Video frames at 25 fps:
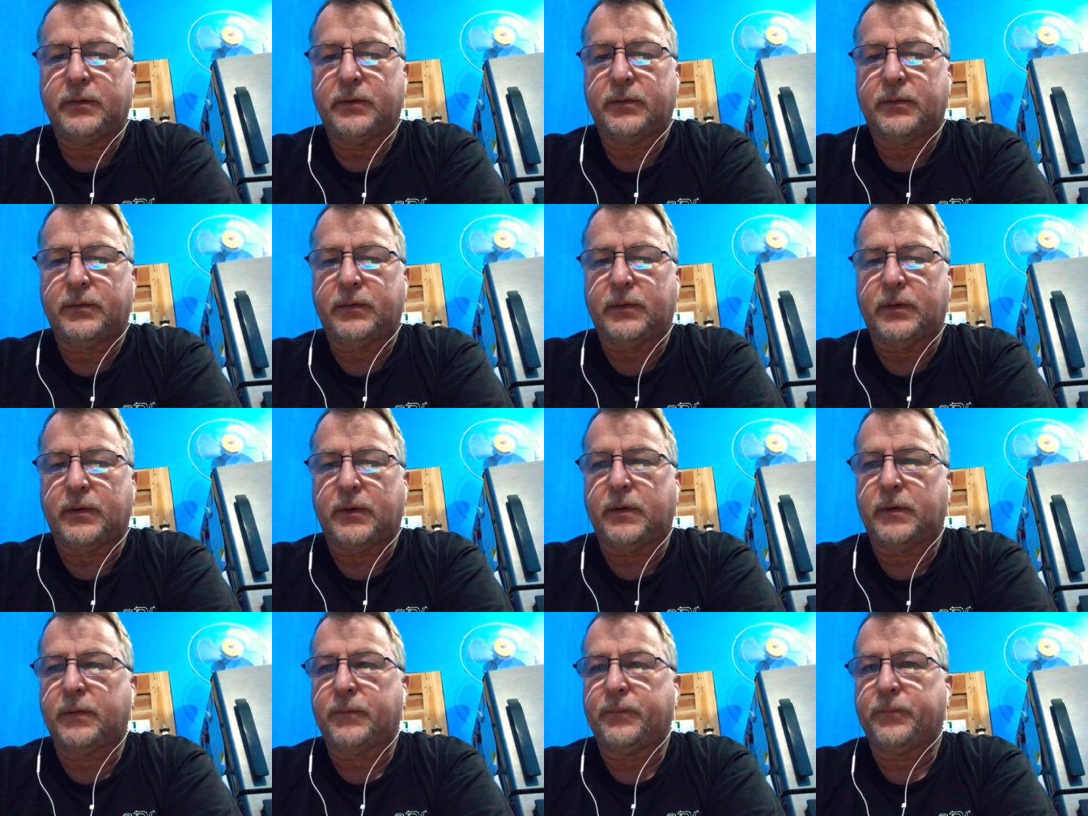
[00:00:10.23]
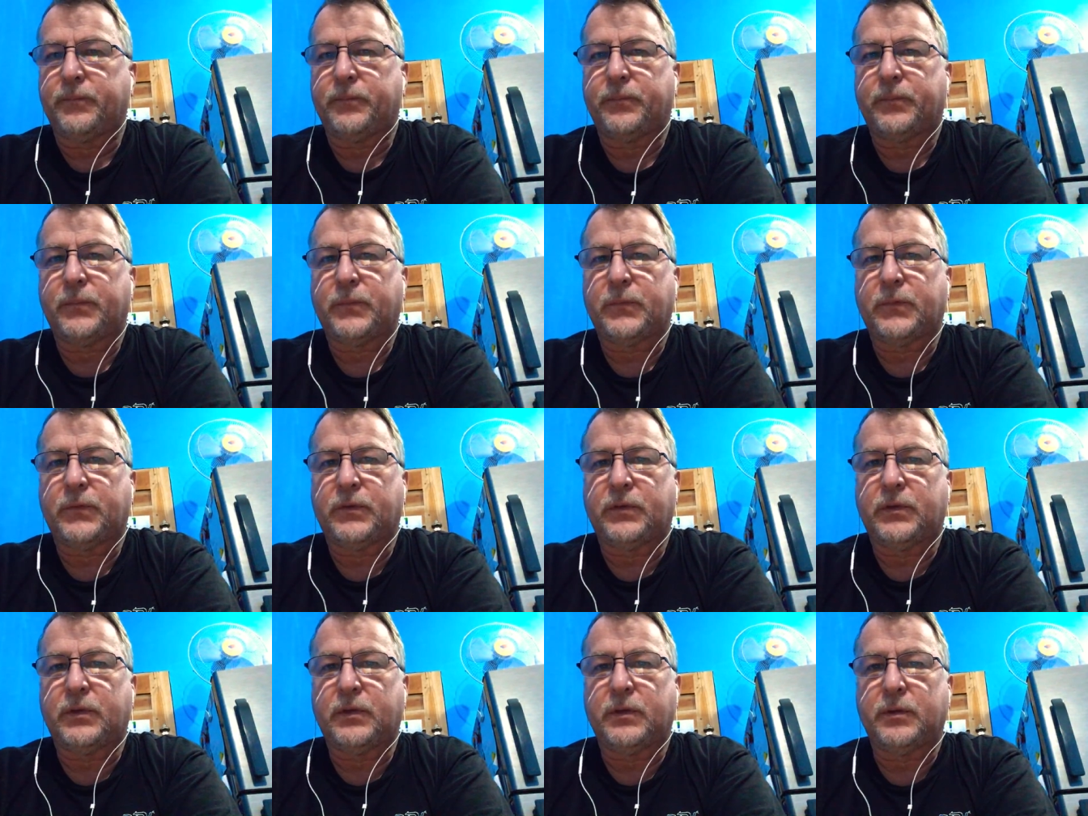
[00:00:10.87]
So,
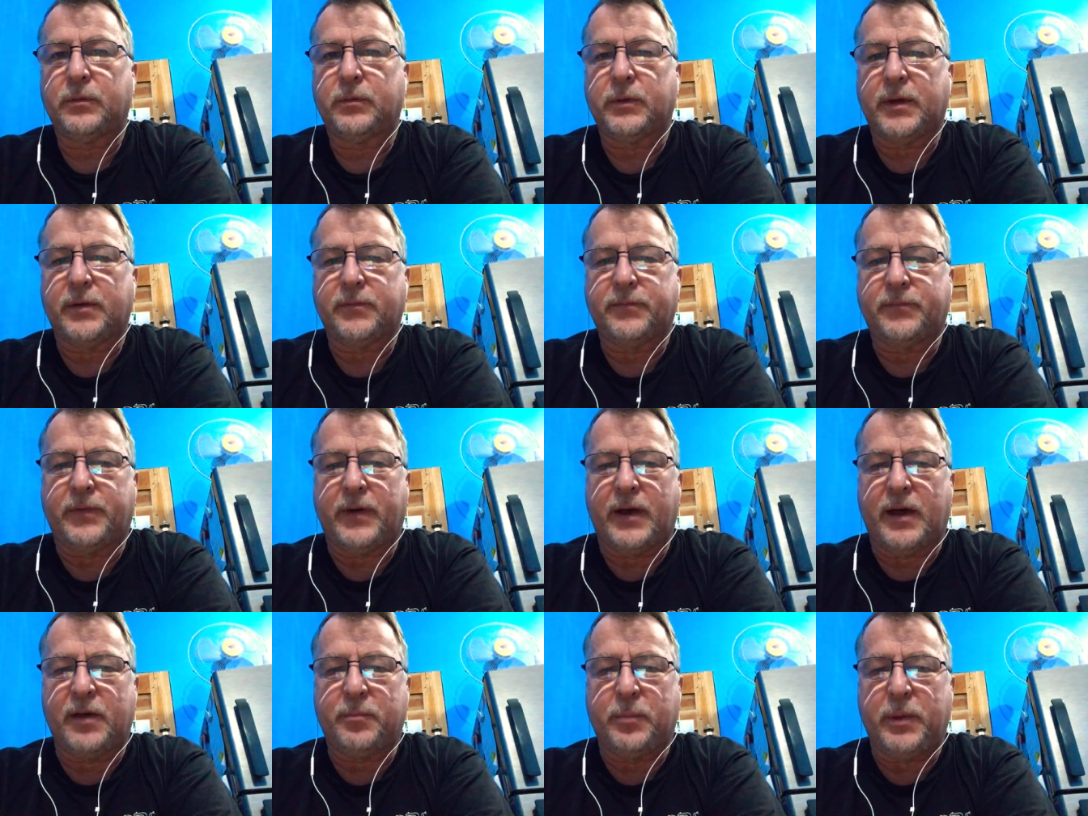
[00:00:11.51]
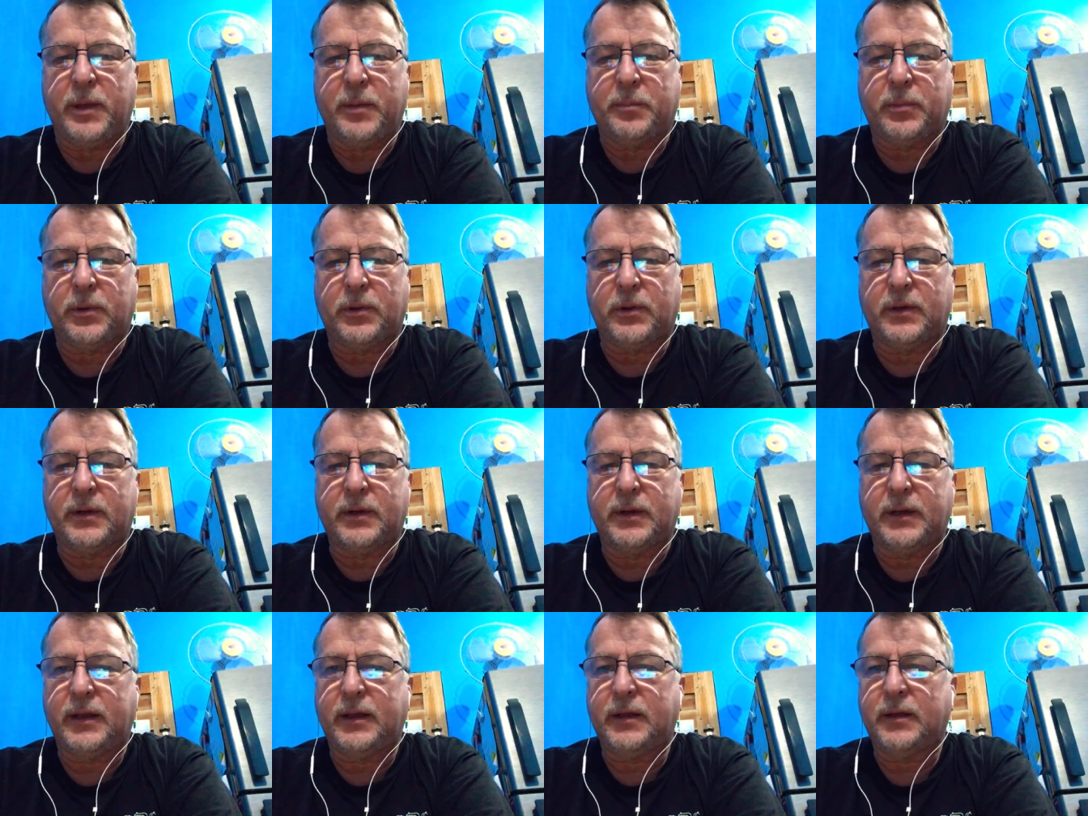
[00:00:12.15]
we got 5 people
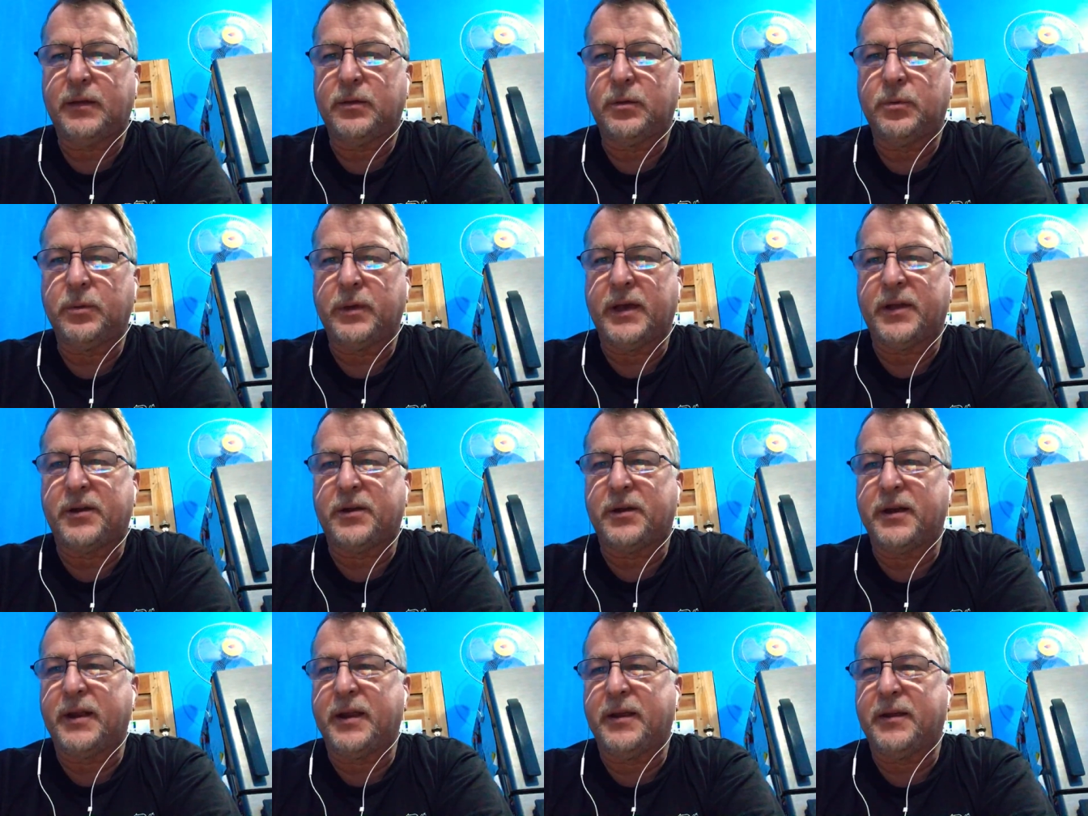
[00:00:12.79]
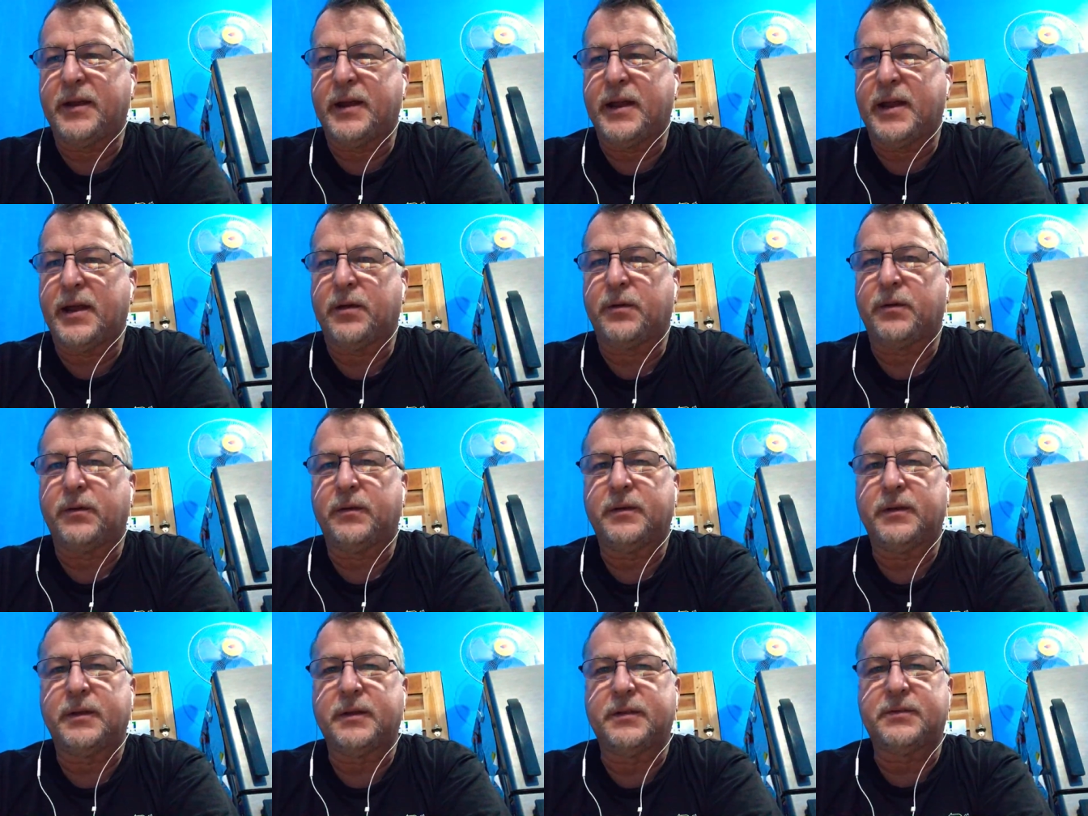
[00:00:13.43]
on here. Who we got on here
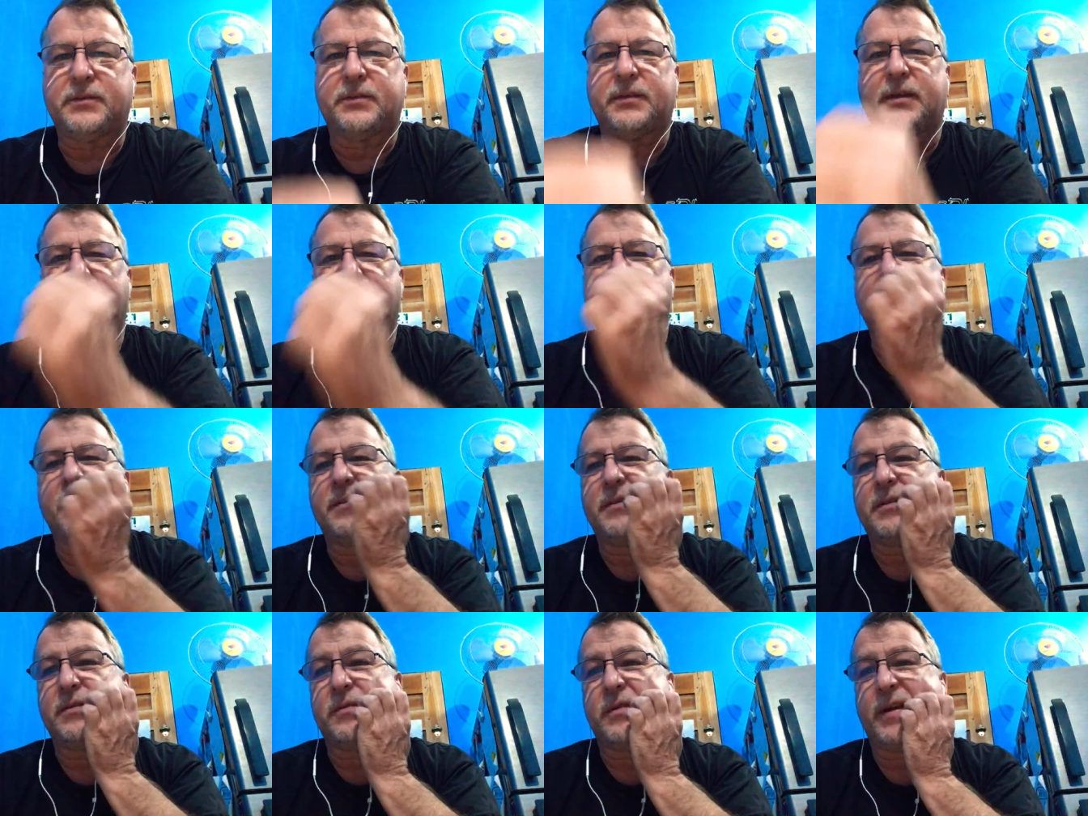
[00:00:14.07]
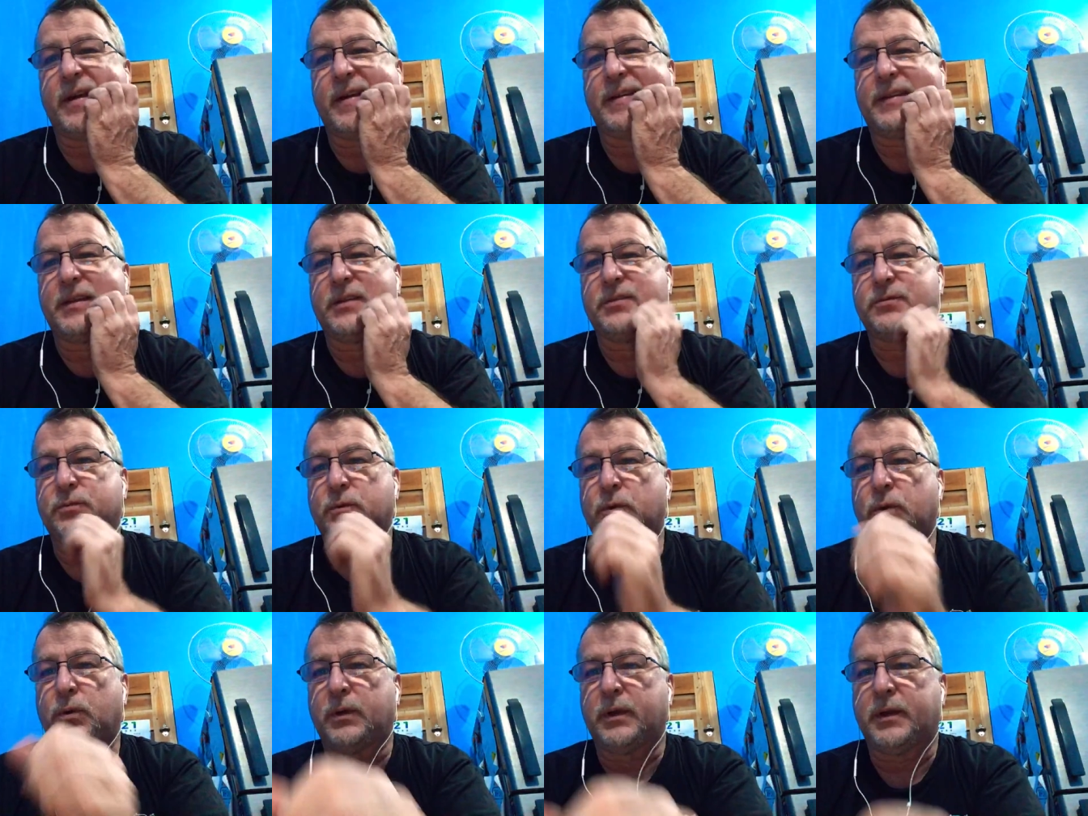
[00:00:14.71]
now? Let's see if we can get
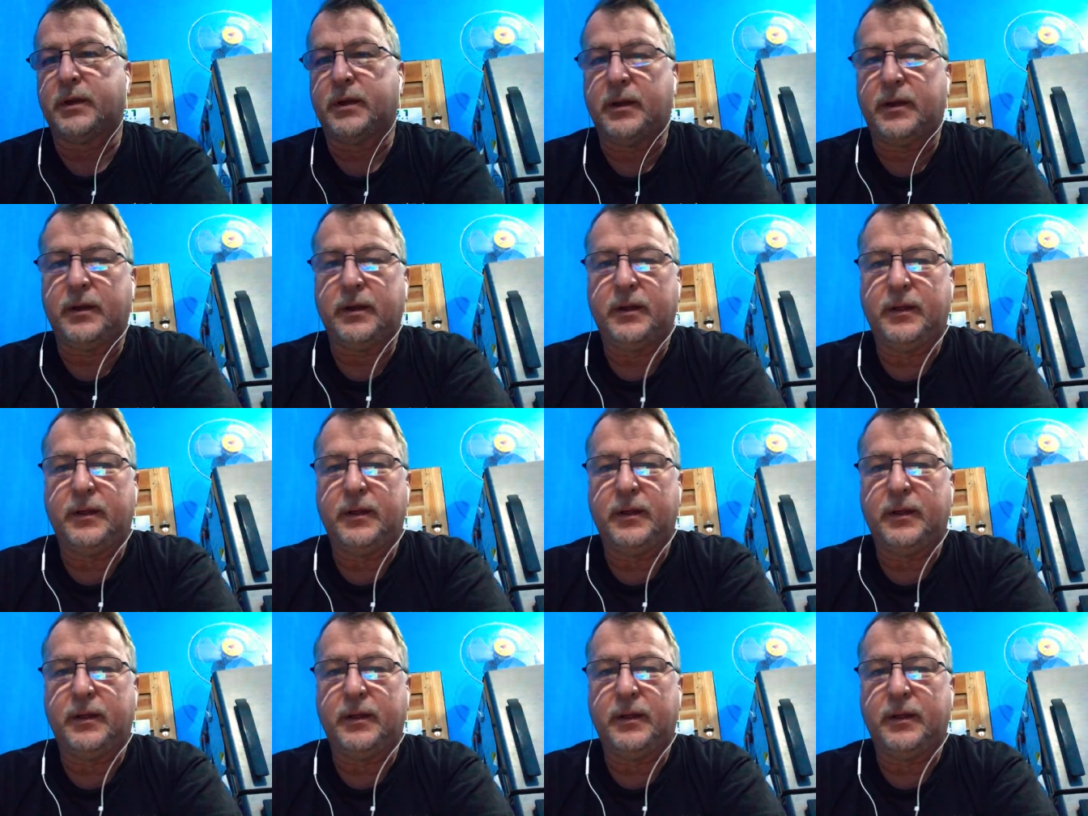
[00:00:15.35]
this rolling.